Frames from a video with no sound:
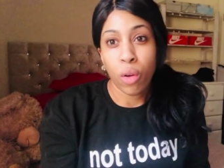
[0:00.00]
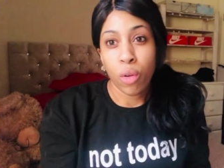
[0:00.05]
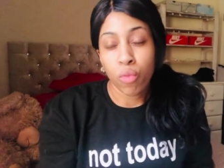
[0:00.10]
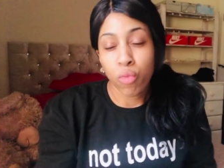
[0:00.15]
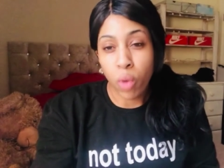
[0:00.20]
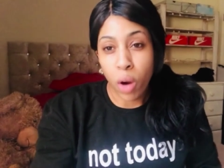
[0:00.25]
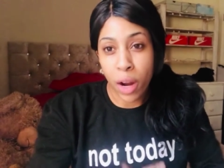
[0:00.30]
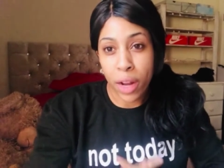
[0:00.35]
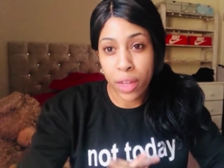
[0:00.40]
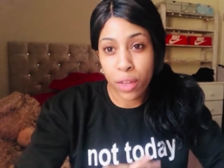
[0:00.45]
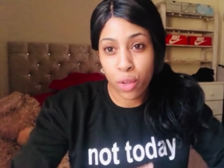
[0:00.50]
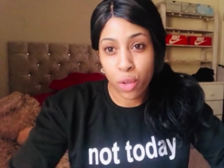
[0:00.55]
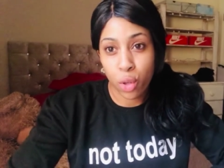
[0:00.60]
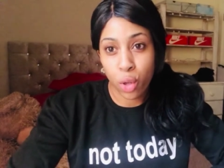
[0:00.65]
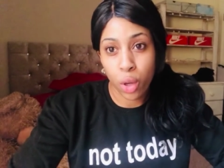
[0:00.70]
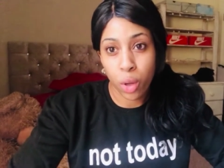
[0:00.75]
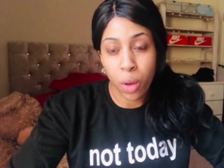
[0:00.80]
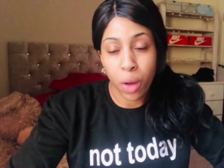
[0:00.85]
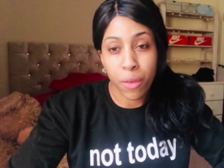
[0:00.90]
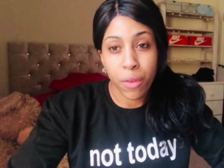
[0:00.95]
right so
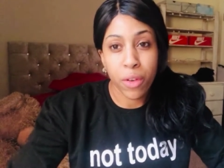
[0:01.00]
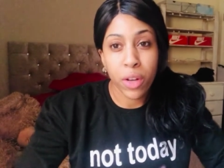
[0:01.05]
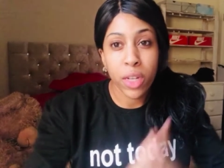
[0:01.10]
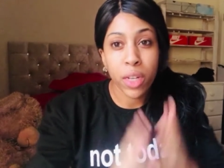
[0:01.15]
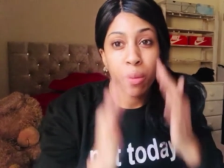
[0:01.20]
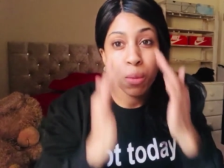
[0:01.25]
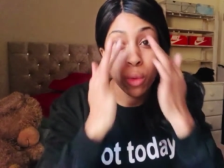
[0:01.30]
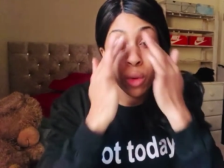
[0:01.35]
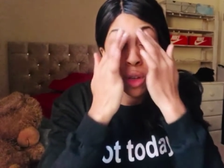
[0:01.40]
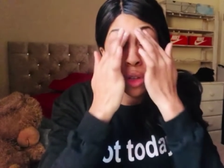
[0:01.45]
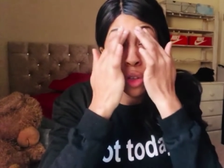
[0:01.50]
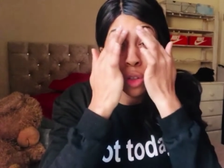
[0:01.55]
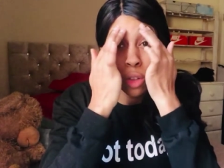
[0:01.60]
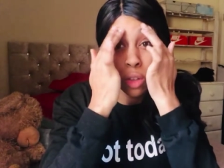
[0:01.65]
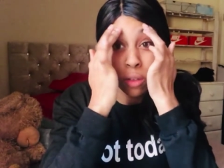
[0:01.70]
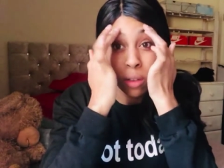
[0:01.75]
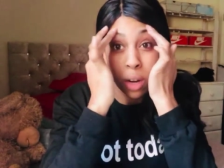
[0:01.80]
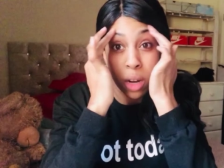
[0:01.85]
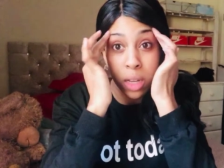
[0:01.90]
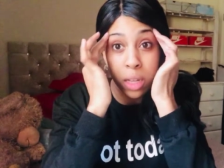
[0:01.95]
I've already
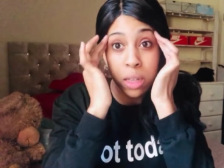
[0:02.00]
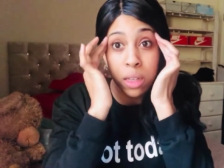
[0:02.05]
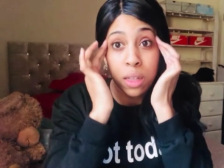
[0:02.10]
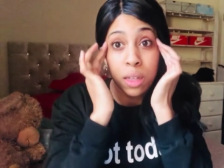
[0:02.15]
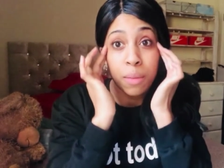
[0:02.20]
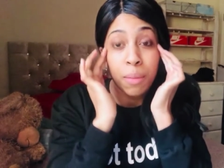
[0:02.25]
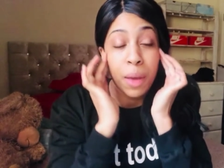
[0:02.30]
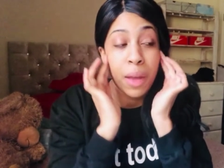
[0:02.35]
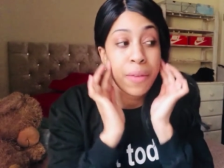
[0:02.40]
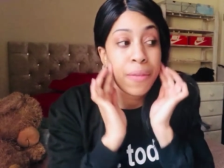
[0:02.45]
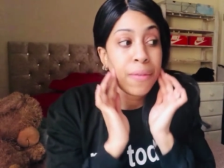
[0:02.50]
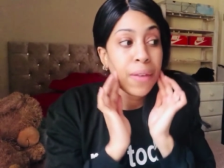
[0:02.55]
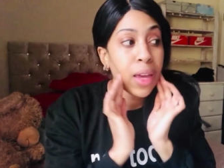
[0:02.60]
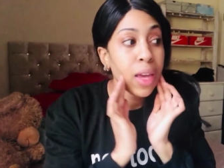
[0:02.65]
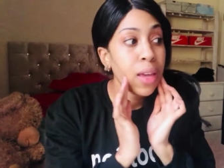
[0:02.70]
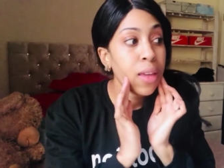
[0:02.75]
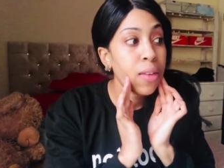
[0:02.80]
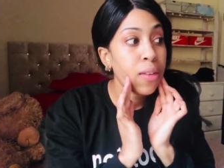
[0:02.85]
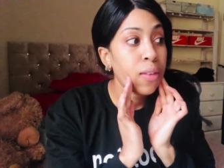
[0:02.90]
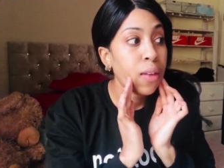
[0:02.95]
moisturized my
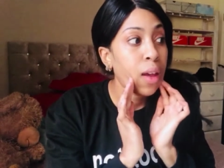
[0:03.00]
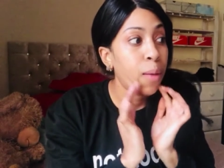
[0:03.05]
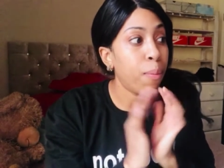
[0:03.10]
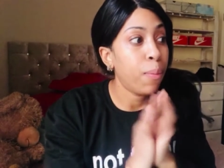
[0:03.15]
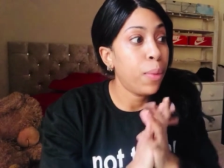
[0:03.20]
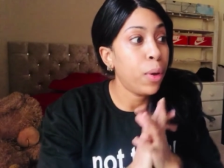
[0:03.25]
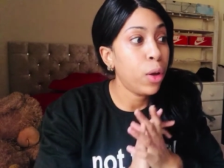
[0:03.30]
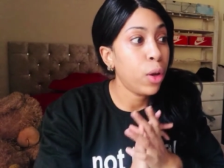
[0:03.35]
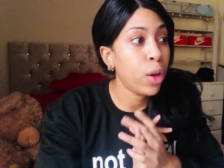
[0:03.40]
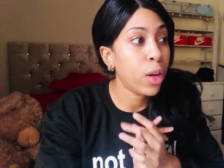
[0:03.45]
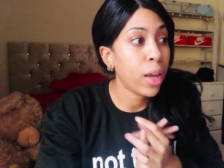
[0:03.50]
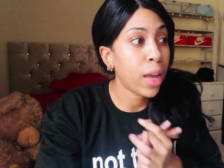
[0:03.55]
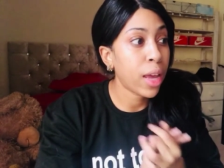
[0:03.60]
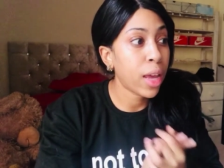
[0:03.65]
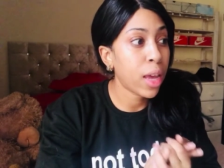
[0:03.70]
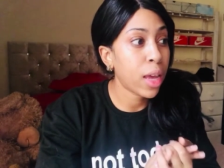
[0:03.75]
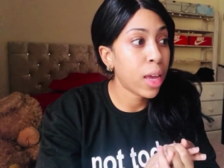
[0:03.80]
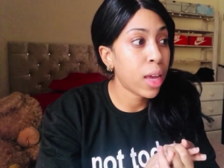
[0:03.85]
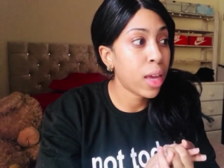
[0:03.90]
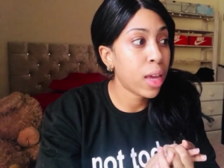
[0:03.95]
face and put
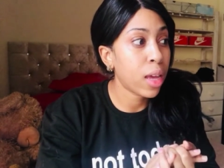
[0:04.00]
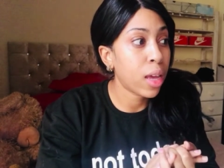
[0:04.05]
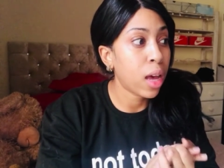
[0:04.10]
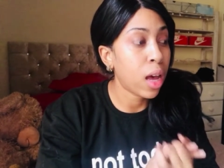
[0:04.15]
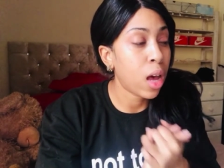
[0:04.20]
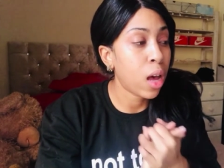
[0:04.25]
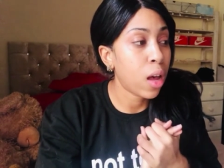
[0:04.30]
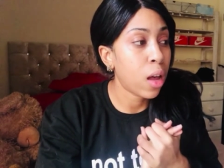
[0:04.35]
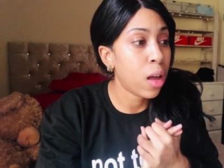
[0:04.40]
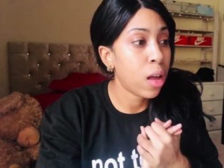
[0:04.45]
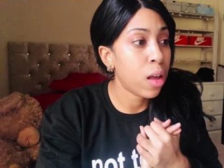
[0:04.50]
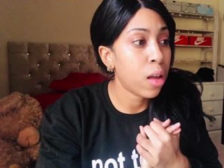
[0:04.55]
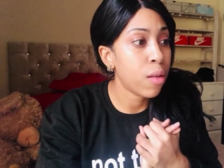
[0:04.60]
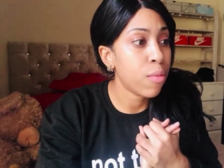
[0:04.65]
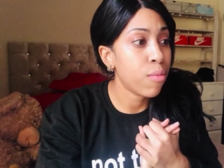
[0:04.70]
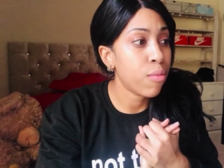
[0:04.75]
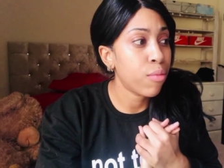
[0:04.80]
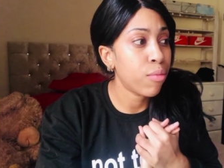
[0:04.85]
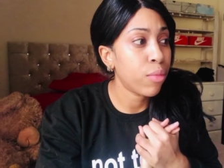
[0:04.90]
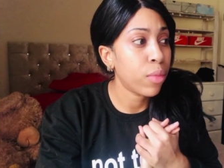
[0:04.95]
a
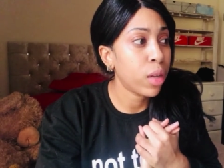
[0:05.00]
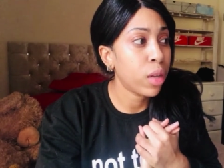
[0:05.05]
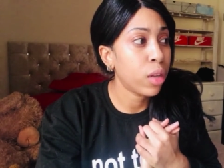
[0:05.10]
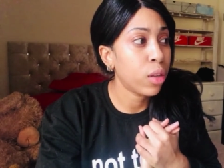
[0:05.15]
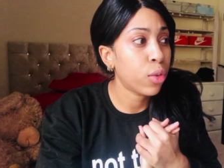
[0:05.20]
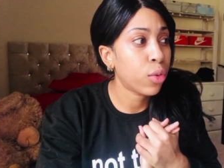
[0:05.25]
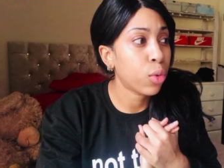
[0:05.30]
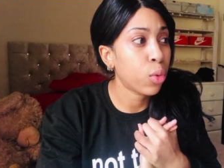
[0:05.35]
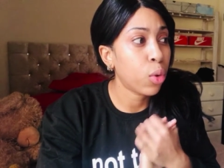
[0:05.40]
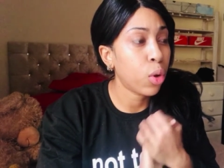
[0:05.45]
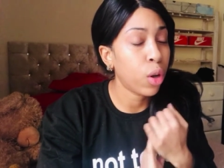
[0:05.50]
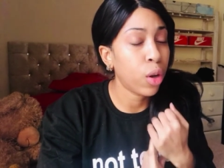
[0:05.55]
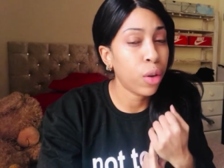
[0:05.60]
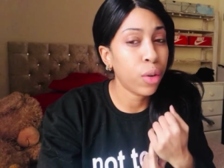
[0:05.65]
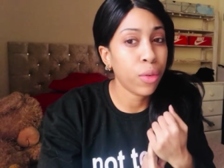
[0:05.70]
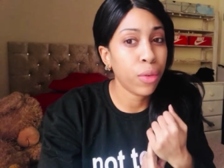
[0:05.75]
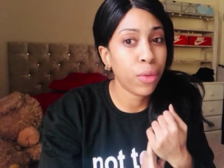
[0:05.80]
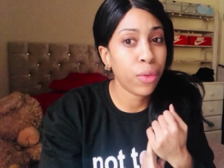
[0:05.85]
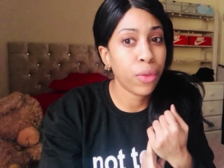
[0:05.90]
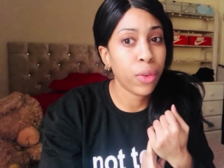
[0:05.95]
um, sort
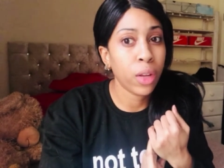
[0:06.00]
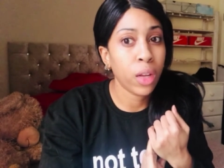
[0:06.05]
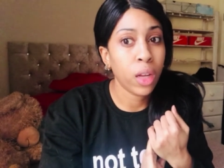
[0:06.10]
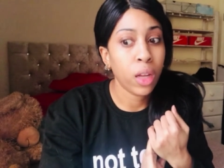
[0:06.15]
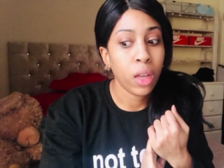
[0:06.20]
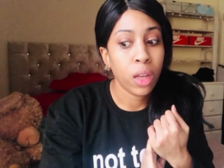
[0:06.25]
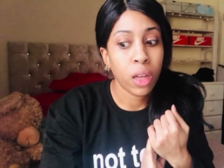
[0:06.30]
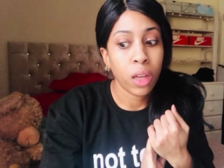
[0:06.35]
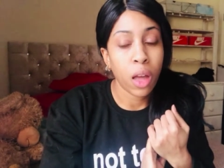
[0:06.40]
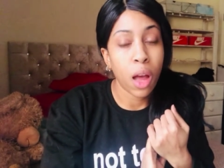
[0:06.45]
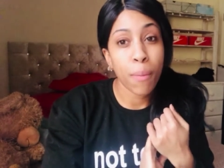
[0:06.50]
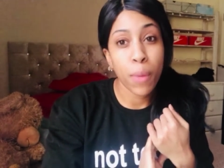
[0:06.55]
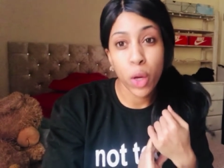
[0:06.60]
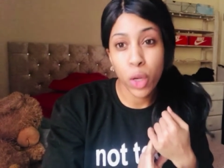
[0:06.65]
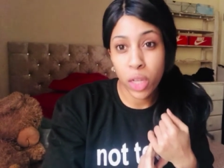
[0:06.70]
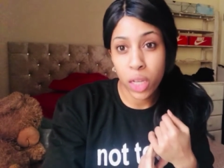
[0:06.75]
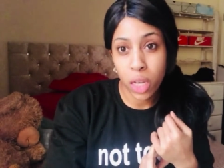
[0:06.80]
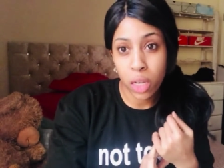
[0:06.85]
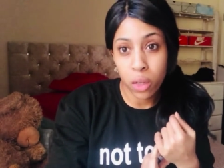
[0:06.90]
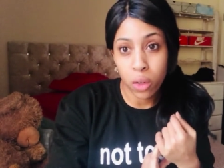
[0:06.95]
of
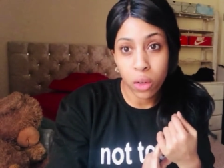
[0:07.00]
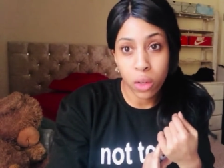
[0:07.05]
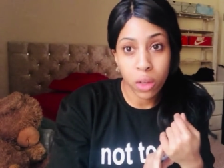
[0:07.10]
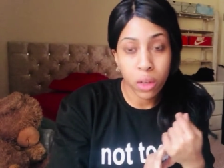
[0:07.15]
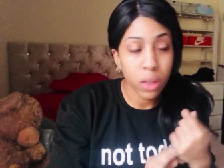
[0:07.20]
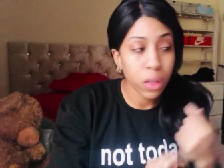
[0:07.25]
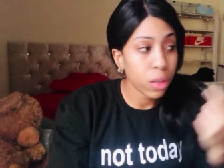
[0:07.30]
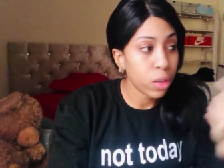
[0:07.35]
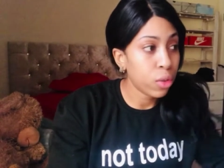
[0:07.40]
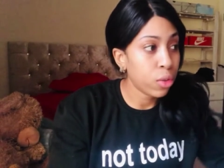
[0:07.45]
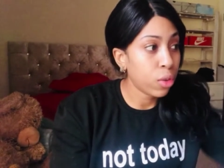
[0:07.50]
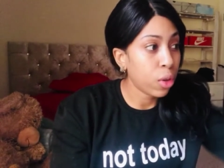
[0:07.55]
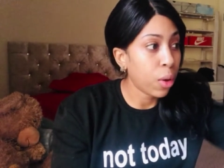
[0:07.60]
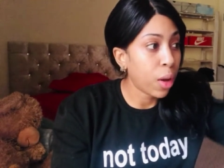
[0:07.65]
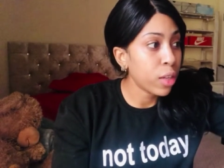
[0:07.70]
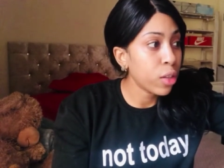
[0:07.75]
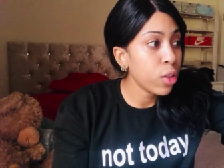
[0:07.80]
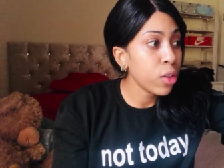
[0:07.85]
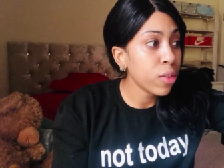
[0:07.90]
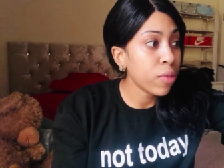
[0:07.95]
emollient on so I
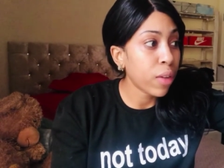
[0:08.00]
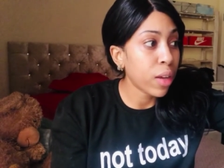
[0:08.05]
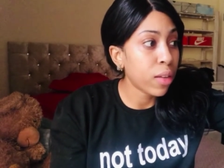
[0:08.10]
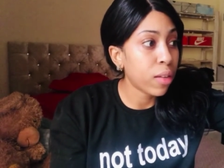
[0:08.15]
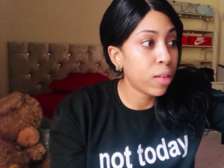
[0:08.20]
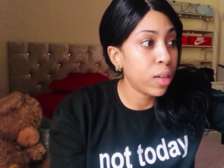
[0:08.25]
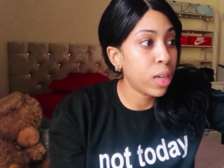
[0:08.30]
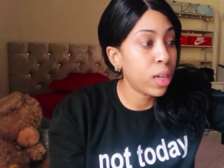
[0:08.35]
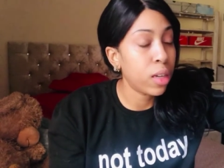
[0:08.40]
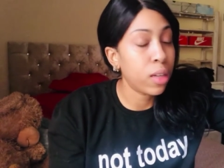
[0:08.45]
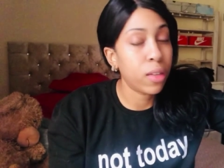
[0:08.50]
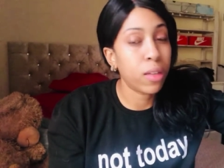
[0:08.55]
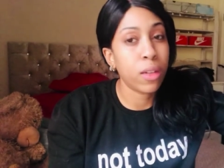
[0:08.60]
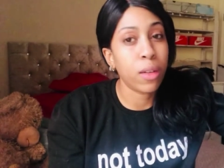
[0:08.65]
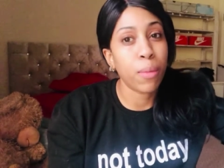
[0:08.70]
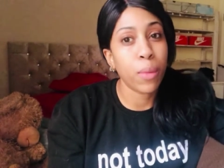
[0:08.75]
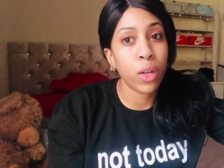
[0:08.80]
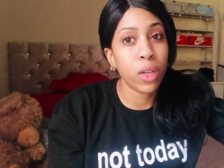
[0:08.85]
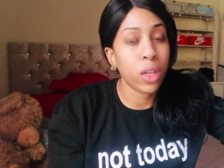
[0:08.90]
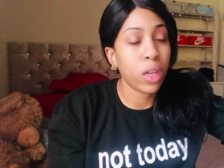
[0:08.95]
use Vaseline as an
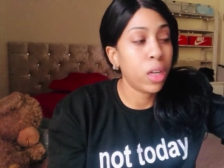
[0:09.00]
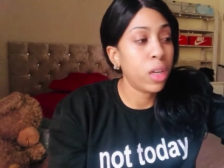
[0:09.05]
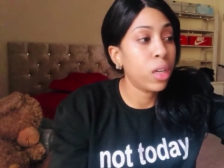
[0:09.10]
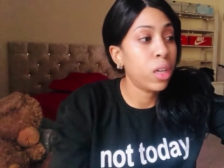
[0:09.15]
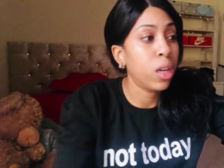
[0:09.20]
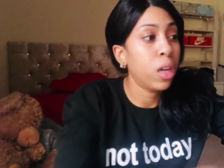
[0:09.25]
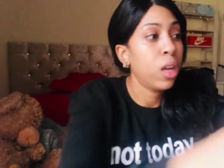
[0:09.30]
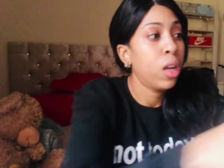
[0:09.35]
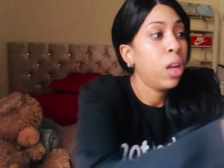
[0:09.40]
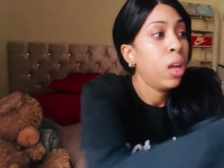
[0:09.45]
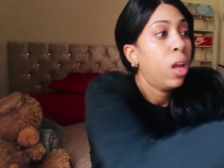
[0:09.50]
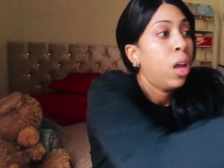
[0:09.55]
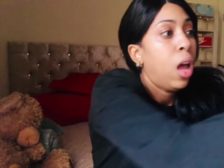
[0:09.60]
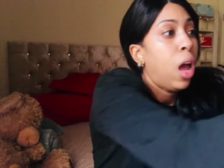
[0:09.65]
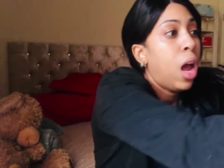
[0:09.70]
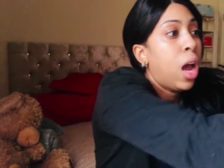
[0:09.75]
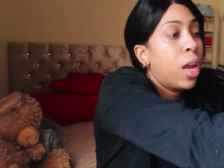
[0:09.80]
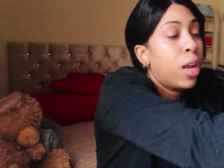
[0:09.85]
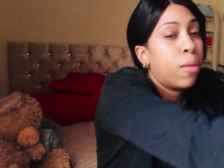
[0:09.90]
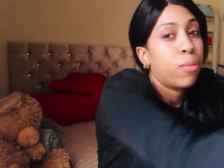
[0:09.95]
emollient
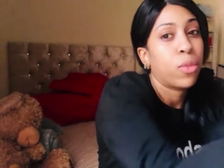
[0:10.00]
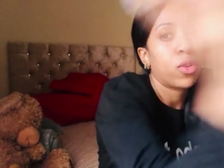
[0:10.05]
and I'm